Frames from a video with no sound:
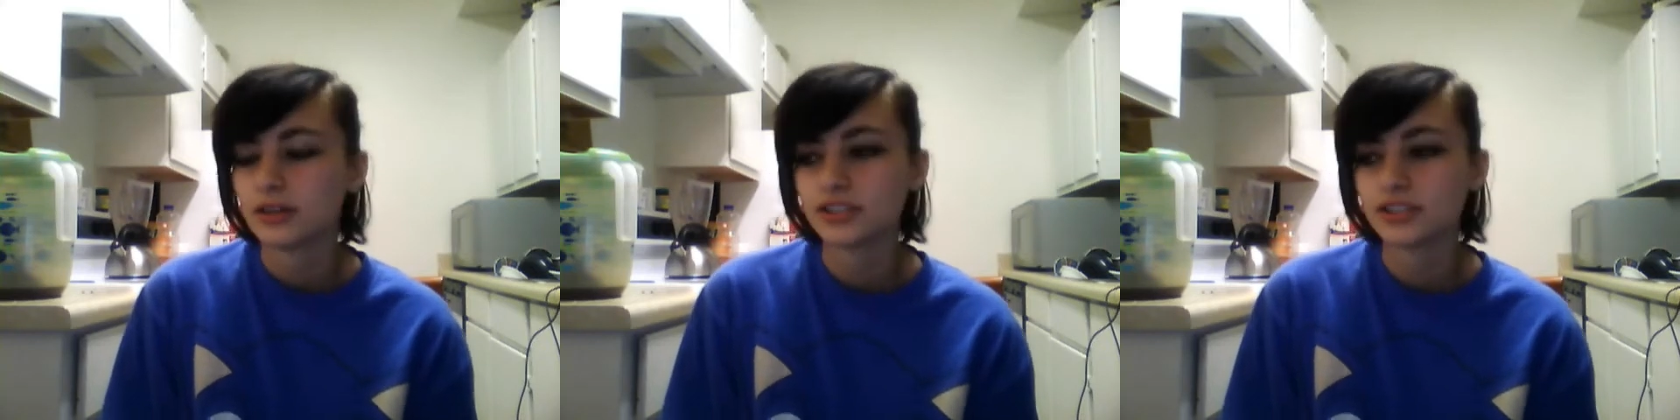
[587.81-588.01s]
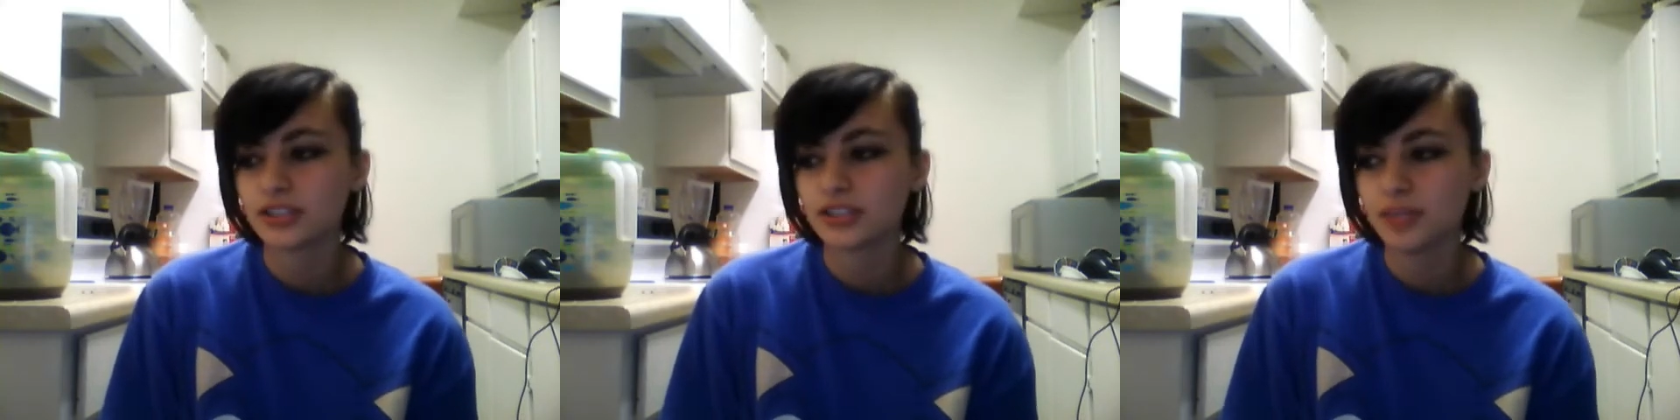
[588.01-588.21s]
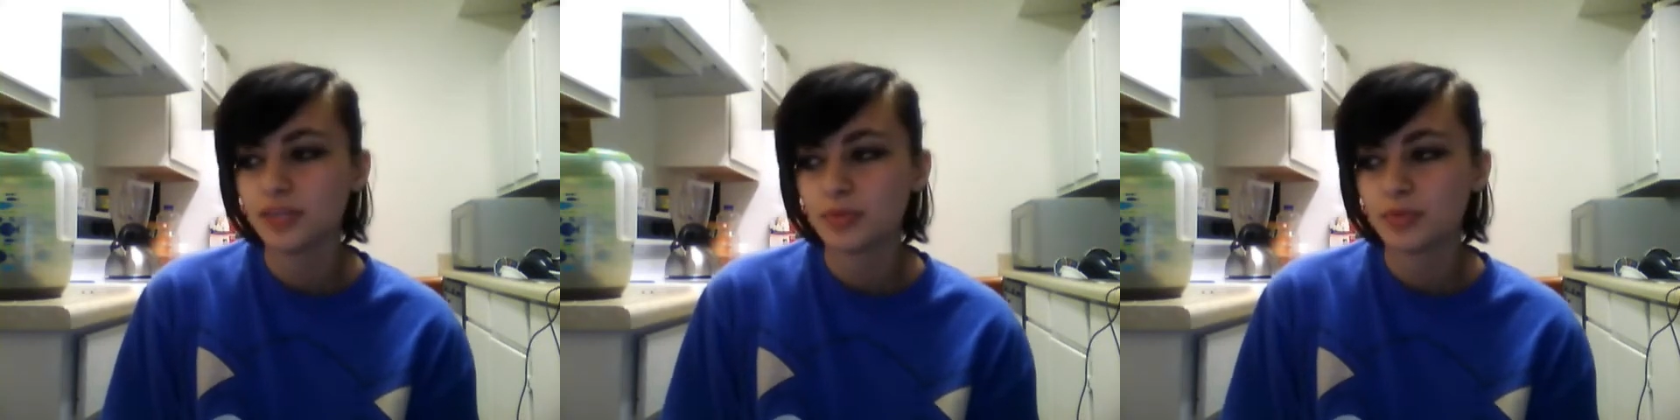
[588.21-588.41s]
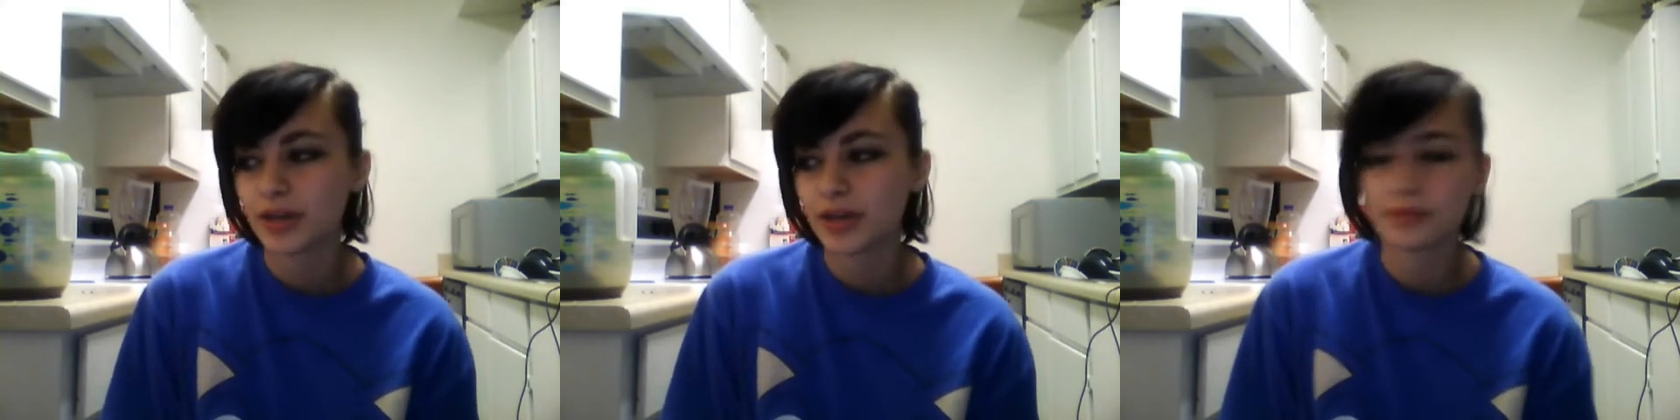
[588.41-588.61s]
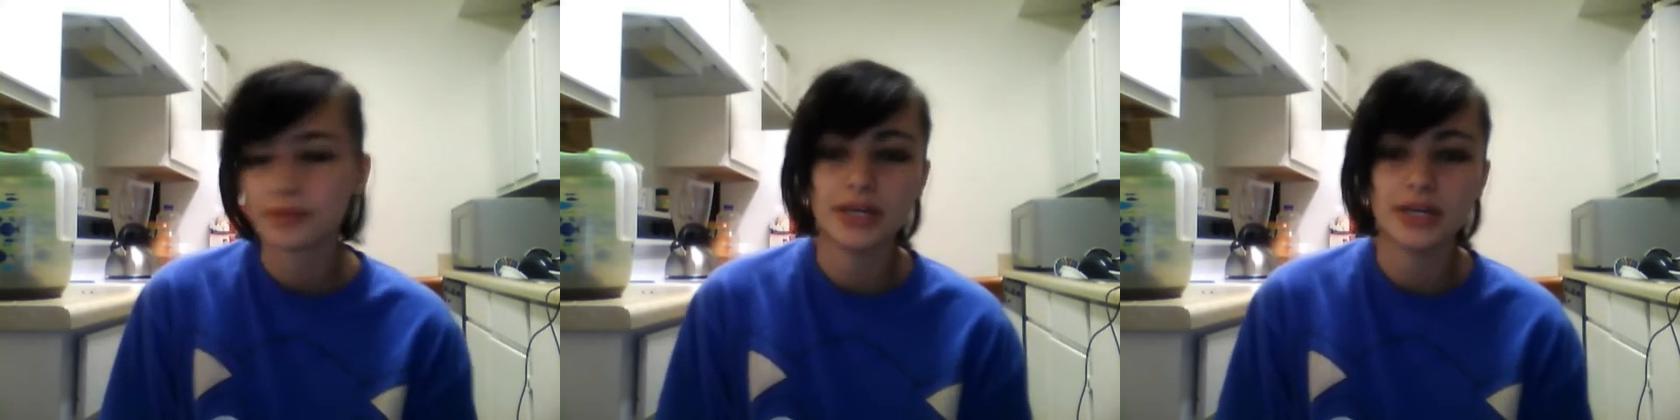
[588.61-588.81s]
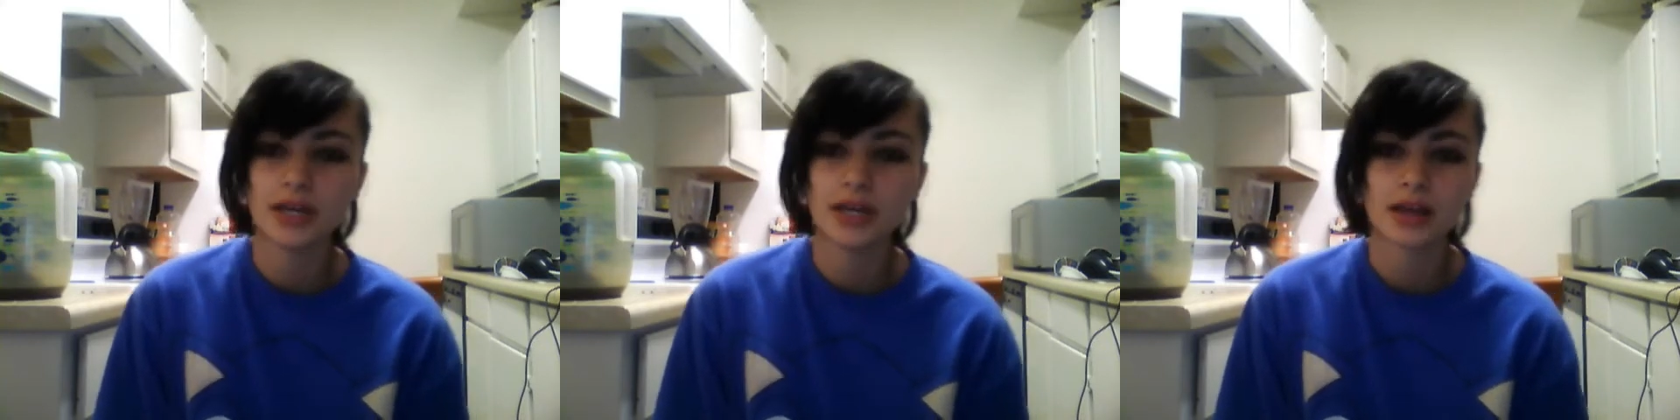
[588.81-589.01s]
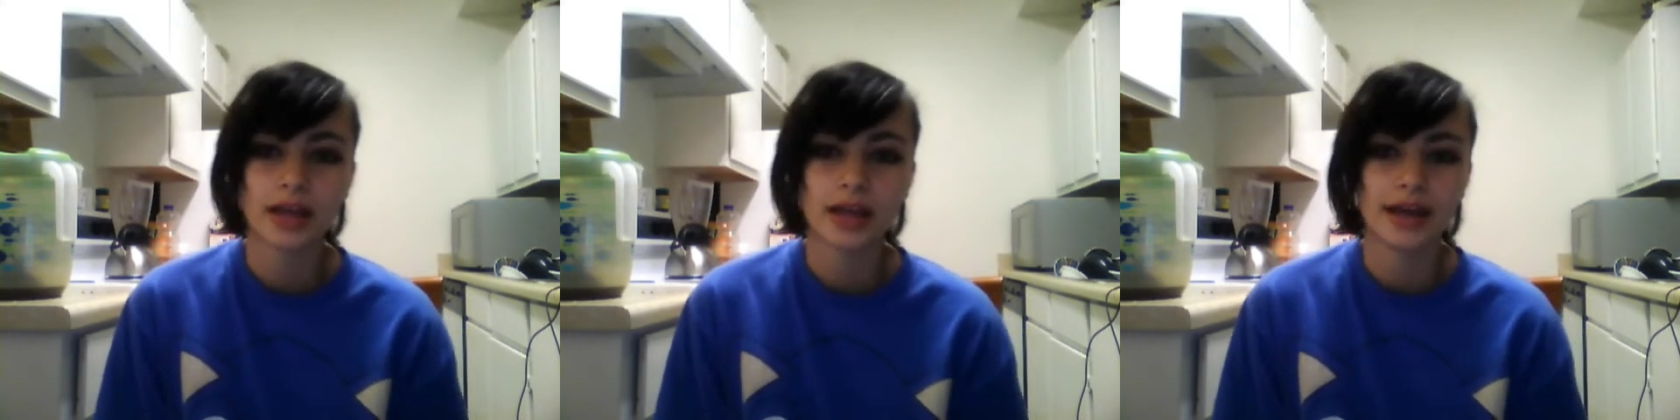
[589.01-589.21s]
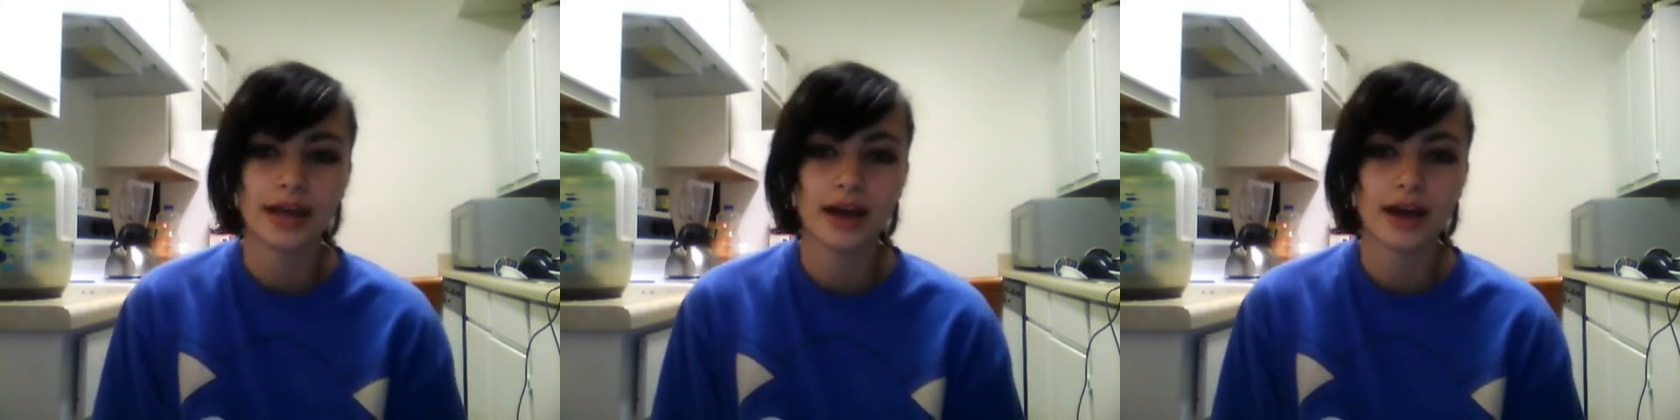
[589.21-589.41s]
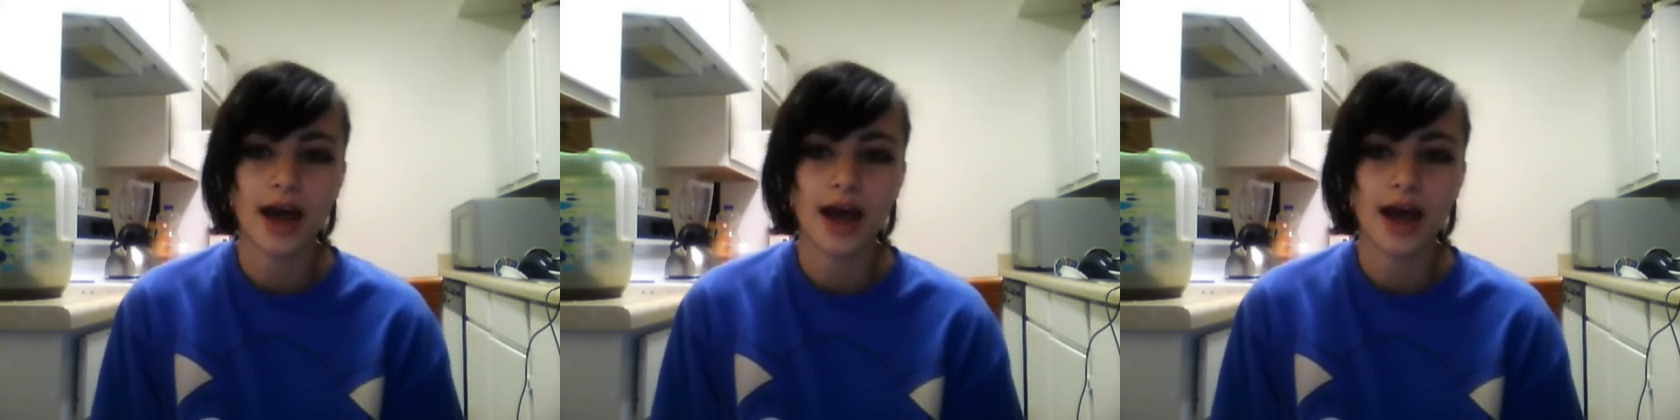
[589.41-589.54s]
Just keep, like me, like,